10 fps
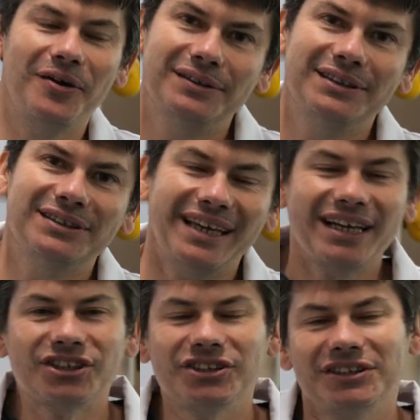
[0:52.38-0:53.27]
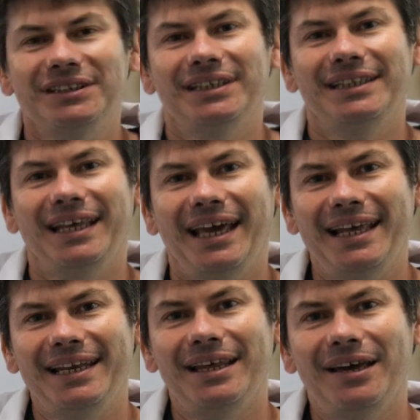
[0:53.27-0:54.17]
discussion
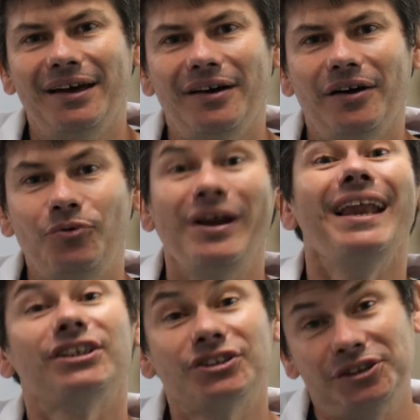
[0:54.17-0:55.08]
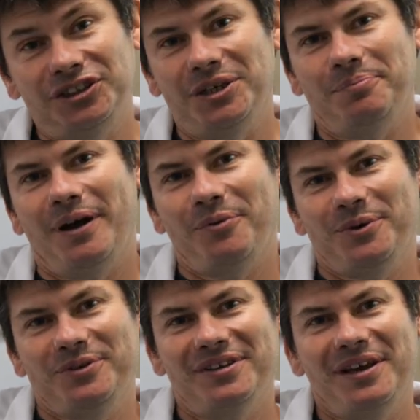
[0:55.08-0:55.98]
and relationship, I
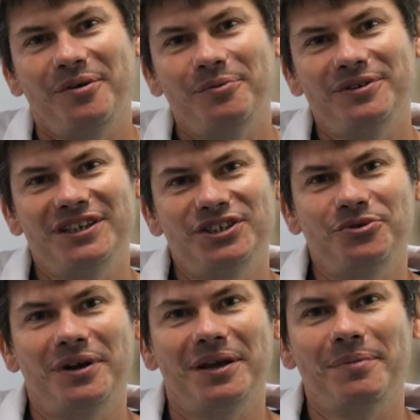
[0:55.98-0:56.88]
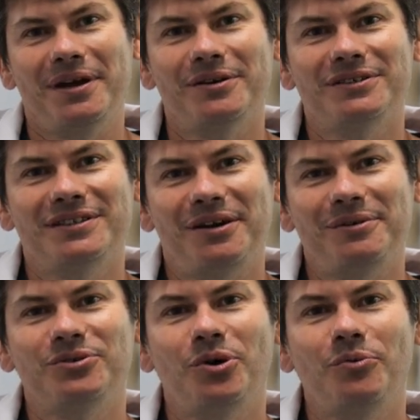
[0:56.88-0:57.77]
want to say, with engineering, because there
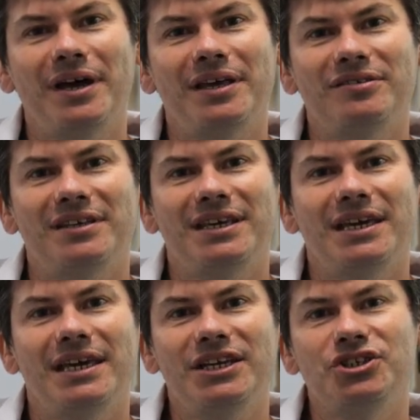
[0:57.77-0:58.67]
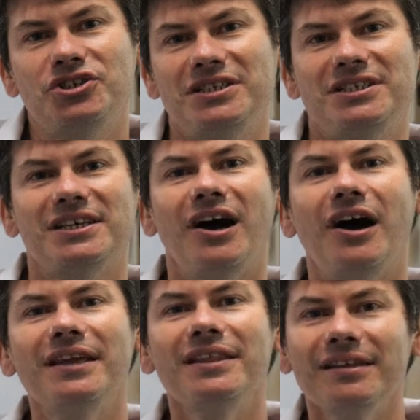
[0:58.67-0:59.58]
is always the engineer side,